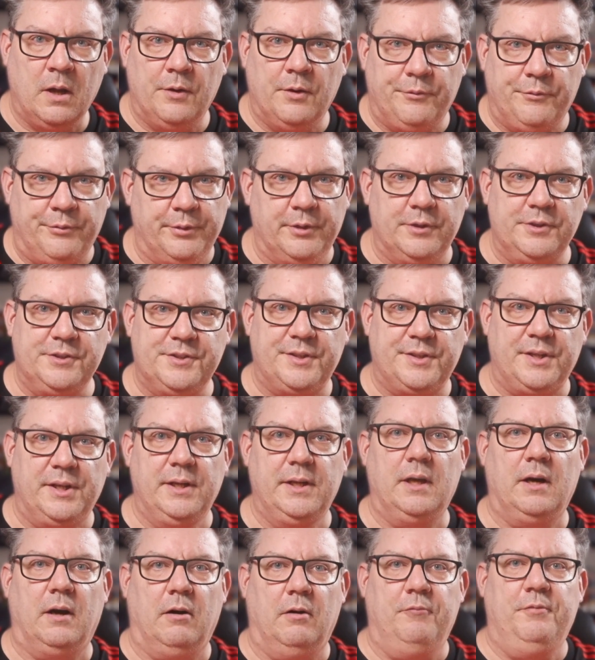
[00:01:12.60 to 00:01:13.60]

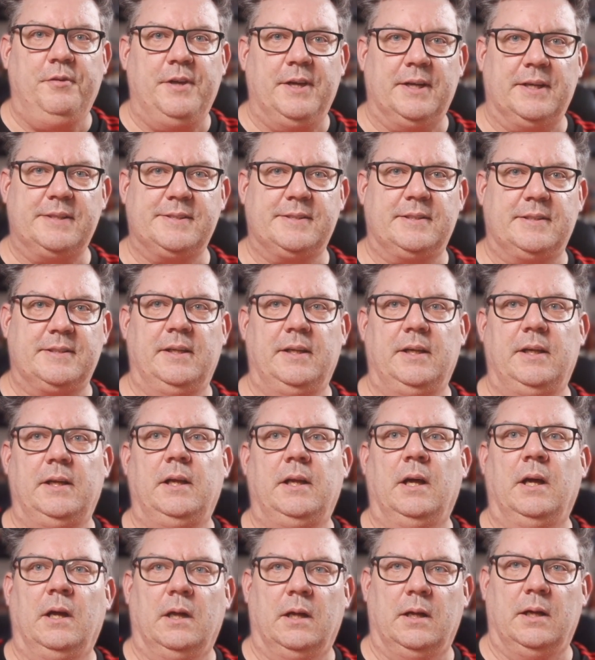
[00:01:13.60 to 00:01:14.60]
Firstly,
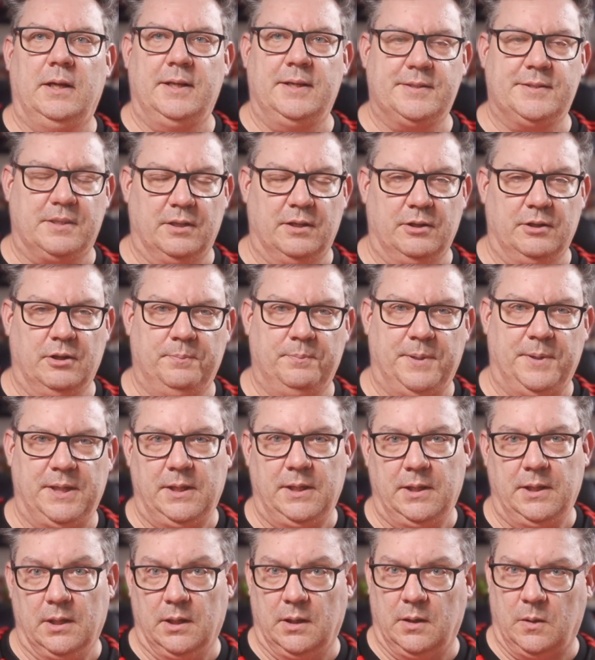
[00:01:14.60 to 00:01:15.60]
obviously, is going to
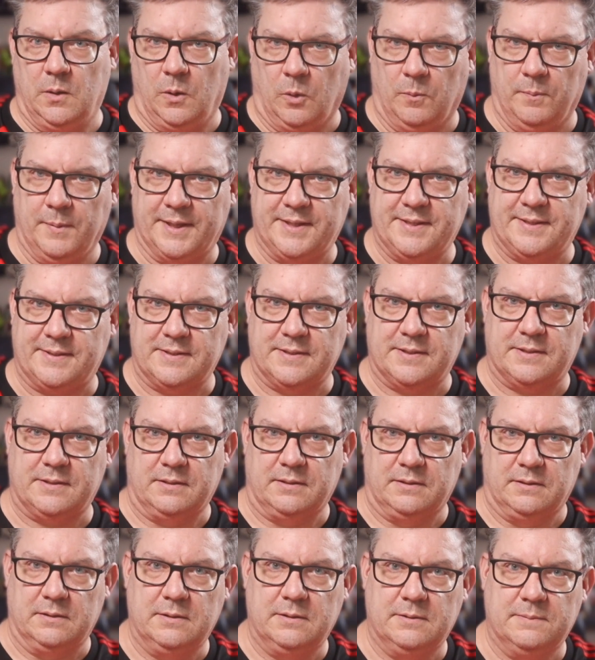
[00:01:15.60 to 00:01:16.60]
be Home
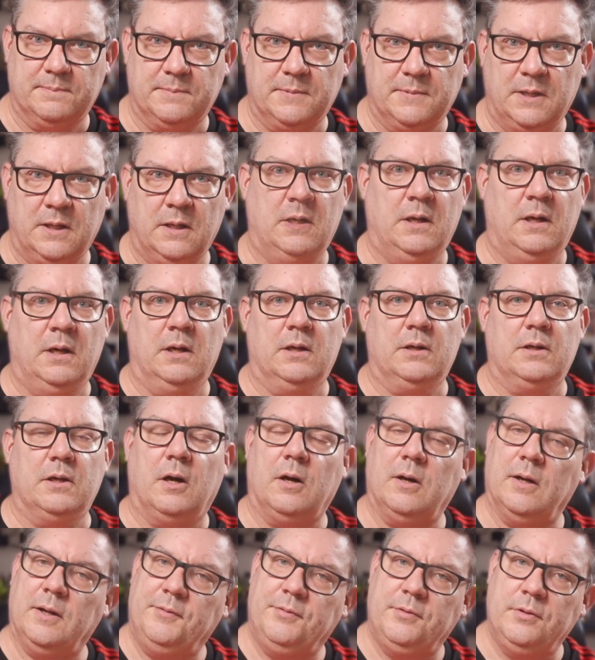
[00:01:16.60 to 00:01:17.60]
Assistant.
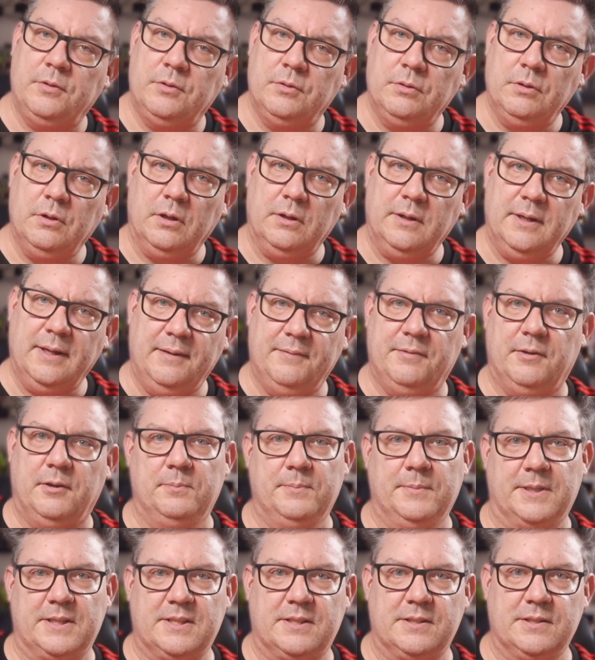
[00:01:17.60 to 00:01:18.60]
Now, if you do not have
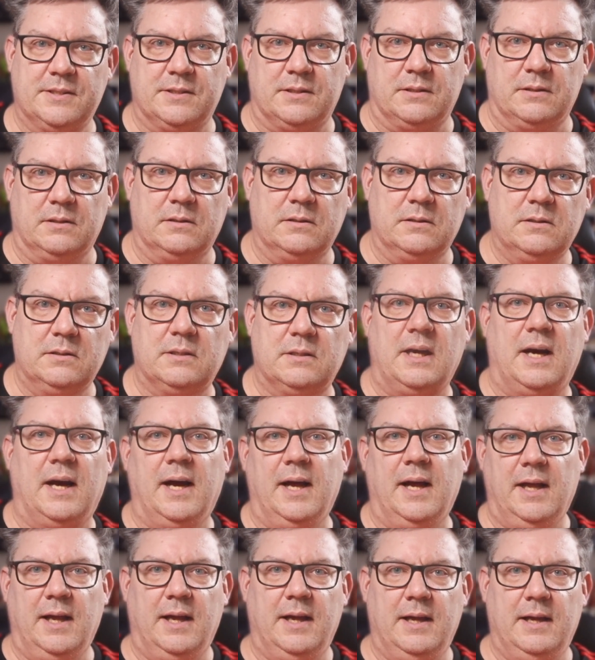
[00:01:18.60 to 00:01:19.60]
Home Assistant,
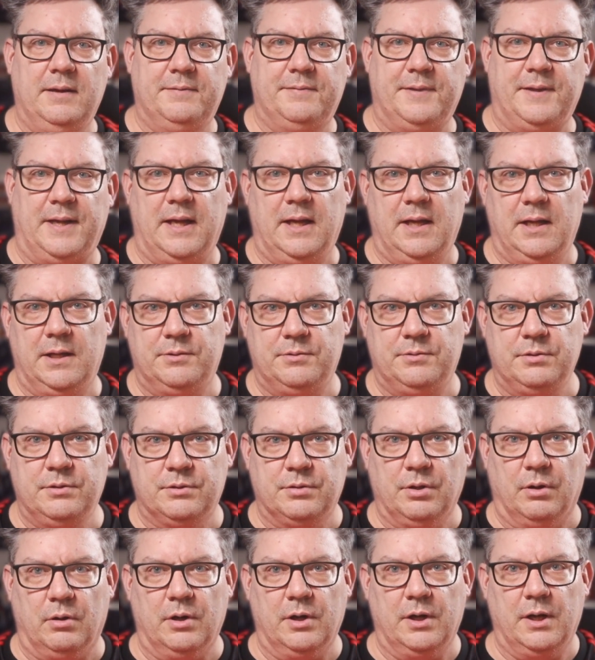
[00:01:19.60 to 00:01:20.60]
I have a
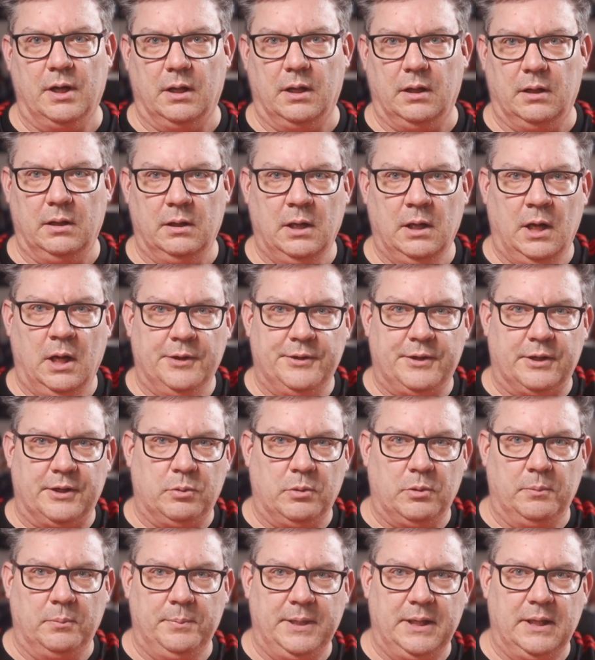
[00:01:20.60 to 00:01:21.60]
tutorial
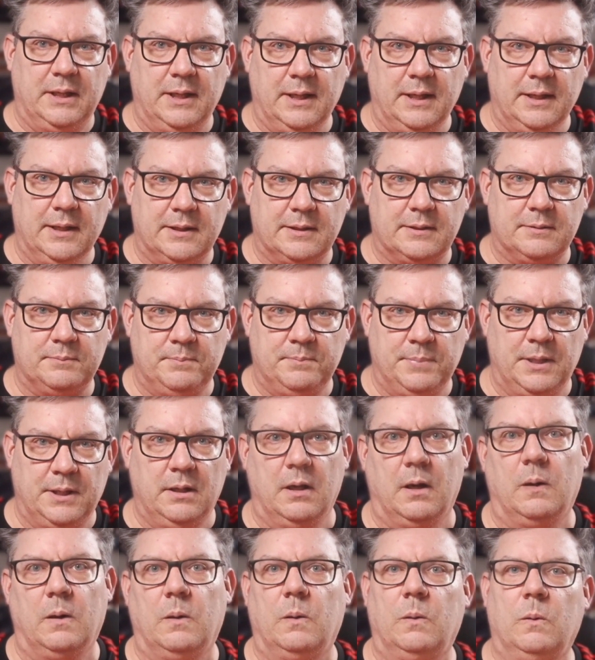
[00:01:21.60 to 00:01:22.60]
that will be linked
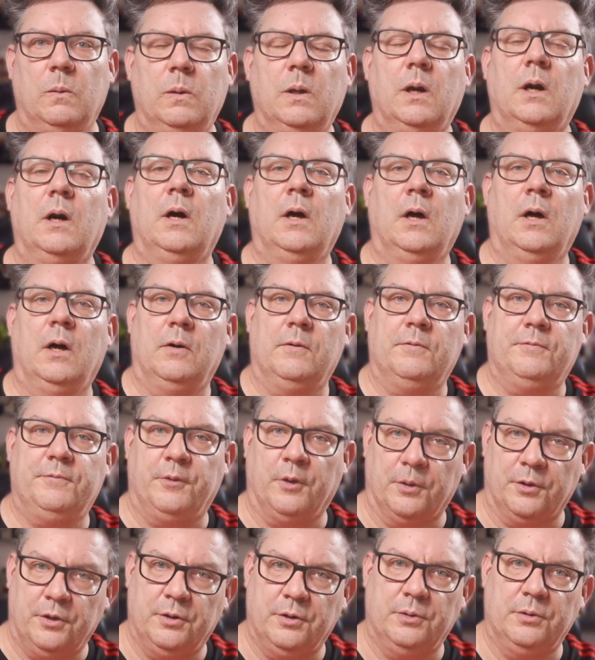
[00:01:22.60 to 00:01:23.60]
below
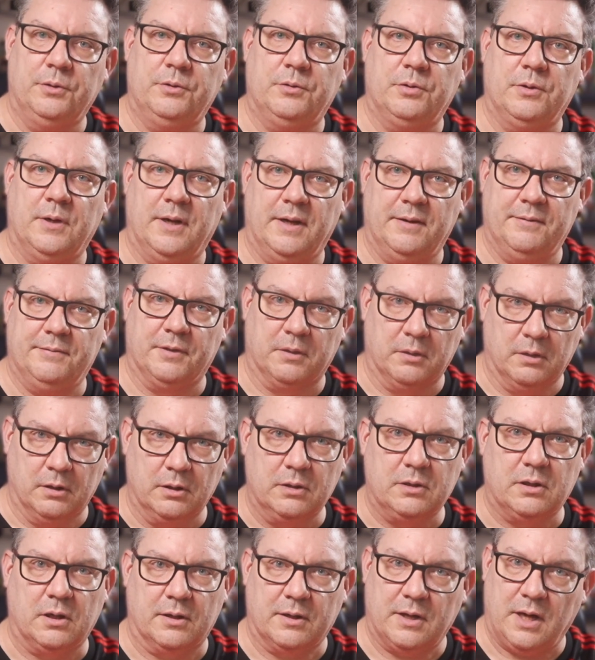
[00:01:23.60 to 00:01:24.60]
for you to have a
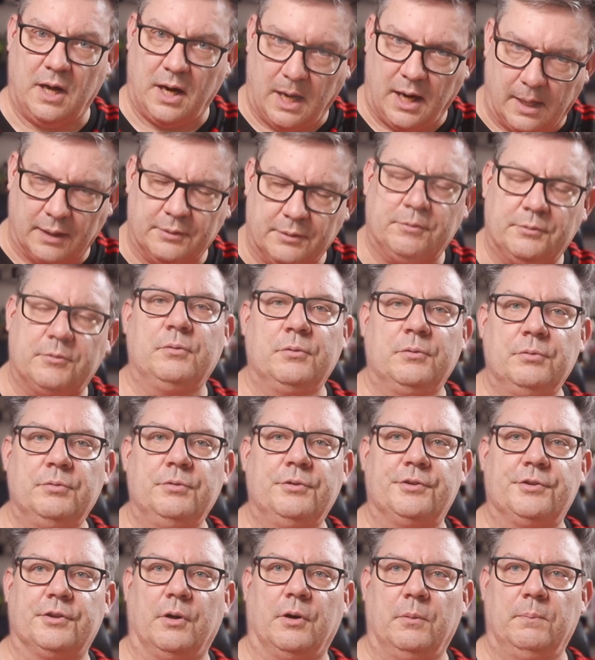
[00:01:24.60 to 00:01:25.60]
look on how to
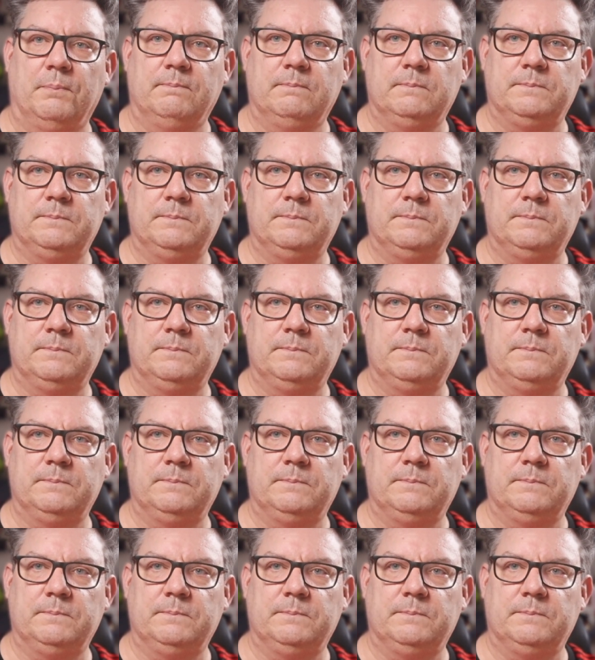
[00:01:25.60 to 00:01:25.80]
do so.